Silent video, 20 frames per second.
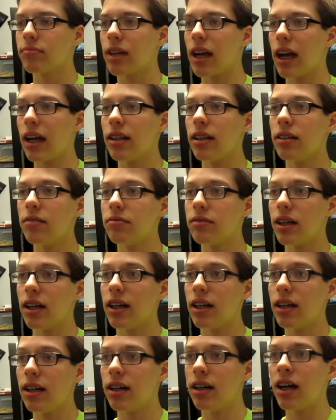I loved
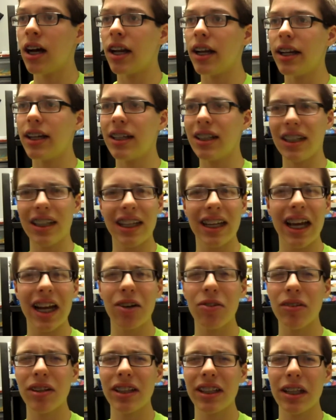Adi Gallia. I
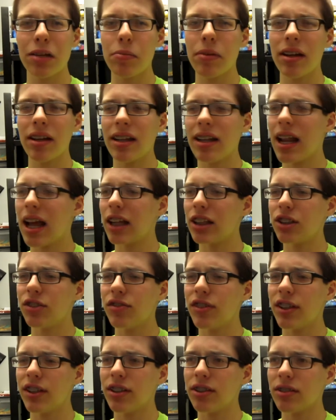don't think they made an action
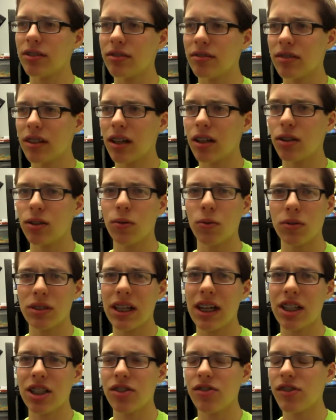figure, a Clone Wars
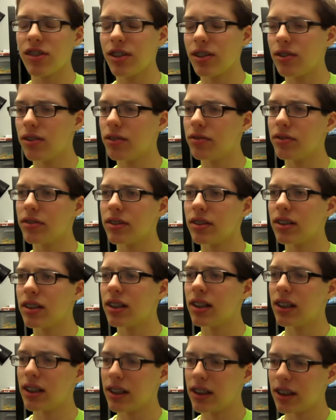action figure ever.
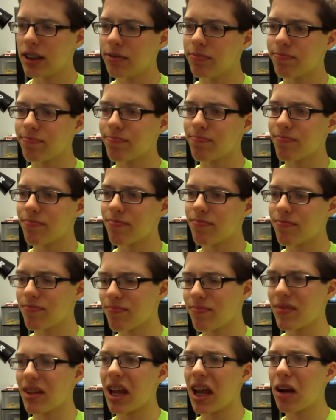
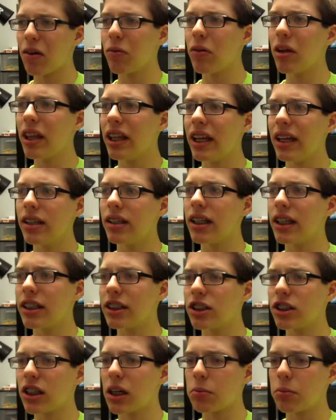I really need to
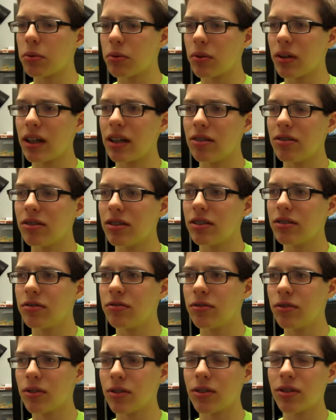shop around
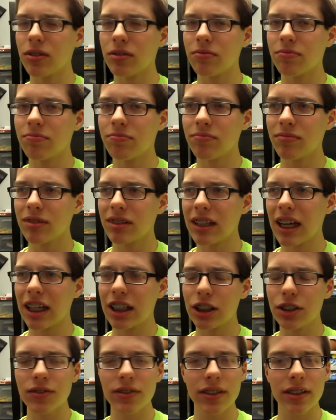for
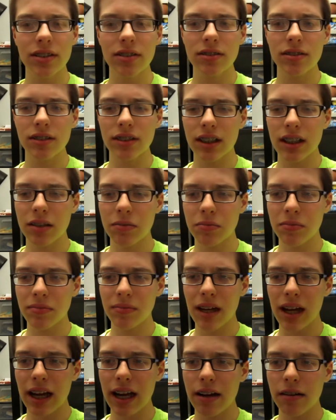action figures.
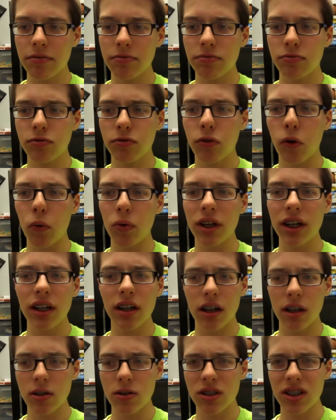I have
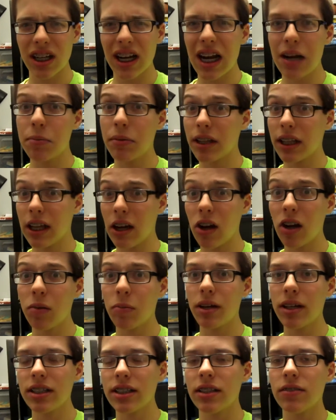$40 that I'm allowing
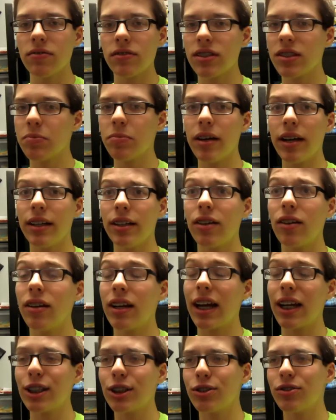myself to spend on
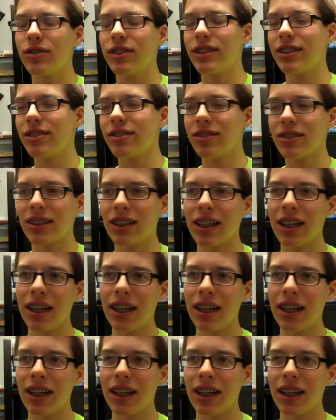action figures.